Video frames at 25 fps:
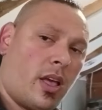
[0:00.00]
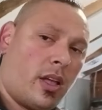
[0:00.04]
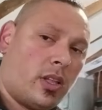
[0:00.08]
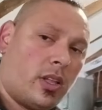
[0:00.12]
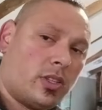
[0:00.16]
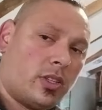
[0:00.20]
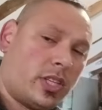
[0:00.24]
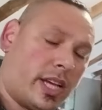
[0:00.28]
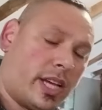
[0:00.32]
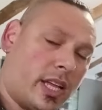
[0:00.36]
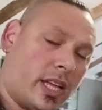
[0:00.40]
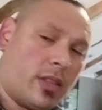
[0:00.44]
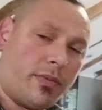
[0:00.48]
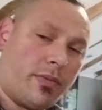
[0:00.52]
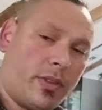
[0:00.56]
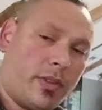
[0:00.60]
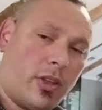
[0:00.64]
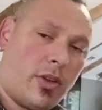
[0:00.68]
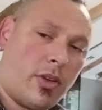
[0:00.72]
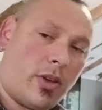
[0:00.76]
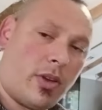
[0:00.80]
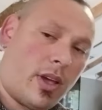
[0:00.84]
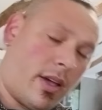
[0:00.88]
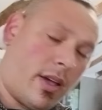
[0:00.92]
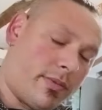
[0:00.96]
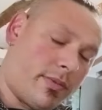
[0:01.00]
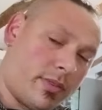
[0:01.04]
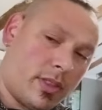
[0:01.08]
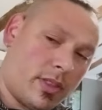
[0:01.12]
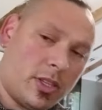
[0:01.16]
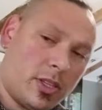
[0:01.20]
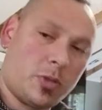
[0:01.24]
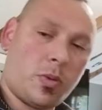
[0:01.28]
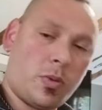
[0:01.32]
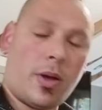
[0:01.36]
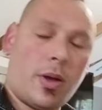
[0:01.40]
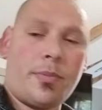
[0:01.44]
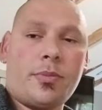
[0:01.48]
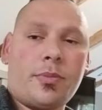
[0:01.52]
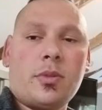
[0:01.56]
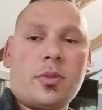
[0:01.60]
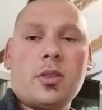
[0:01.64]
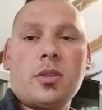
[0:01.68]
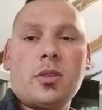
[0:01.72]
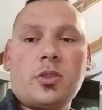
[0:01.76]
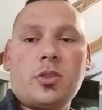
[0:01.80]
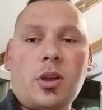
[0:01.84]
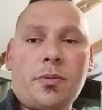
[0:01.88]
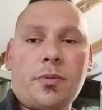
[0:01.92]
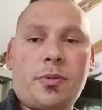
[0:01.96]
Check out the video after this one.
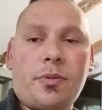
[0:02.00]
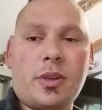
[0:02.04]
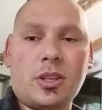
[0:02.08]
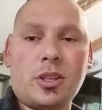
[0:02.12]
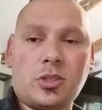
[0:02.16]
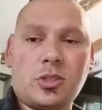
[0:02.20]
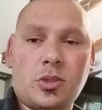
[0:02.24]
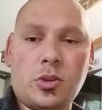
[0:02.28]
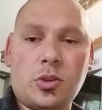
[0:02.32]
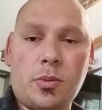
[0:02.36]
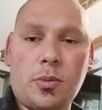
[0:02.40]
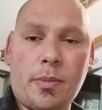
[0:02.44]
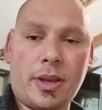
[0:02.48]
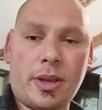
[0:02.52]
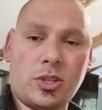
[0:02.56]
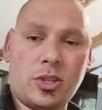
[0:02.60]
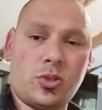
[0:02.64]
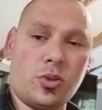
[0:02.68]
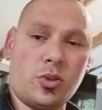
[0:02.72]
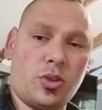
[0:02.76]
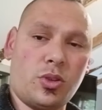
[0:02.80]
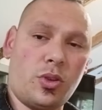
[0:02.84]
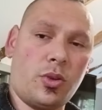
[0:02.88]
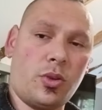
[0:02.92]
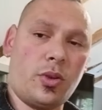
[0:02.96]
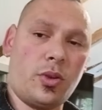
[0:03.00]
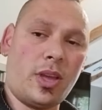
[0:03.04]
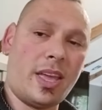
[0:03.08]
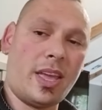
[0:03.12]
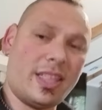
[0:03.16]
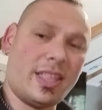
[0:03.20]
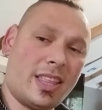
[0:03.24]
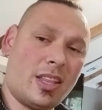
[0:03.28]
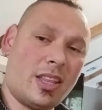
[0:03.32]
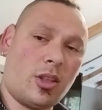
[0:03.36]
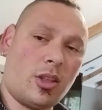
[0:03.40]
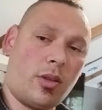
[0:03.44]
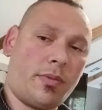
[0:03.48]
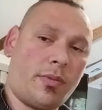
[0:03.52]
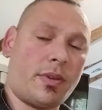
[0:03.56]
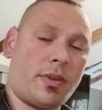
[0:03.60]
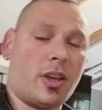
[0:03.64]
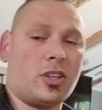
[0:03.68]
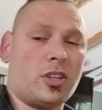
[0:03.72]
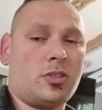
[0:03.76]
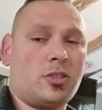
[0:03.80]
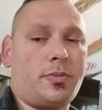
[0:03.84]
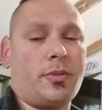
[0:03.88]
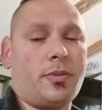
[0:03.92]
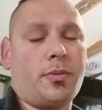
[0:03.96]
Don't forget to make sure you hit that
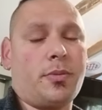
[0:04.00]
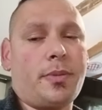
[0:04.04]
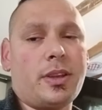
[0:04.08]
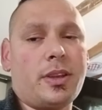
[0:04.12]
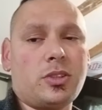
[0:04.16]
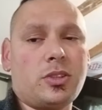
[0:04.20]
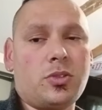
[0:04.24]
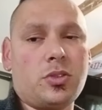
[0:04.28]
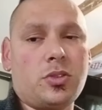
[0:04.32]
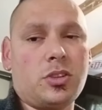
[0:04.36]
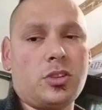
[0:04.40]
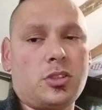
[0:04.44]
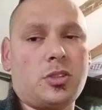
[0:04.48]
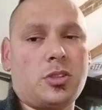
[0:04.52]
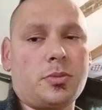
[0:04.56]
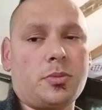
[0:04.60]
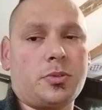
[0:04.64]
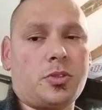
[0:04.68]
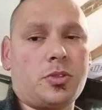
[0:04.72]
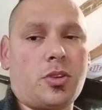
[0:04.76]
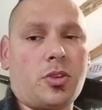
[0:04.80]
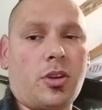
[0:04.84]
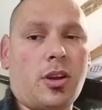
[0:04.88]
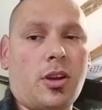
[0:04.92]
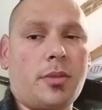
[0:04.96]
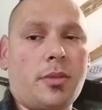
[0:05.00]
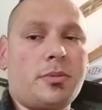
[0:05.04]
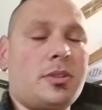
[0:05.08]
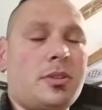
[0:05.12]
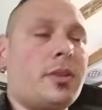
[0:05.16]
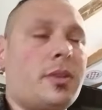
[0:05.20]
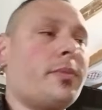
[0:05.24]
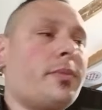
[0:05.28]
notification bell, make sure you're subscribed,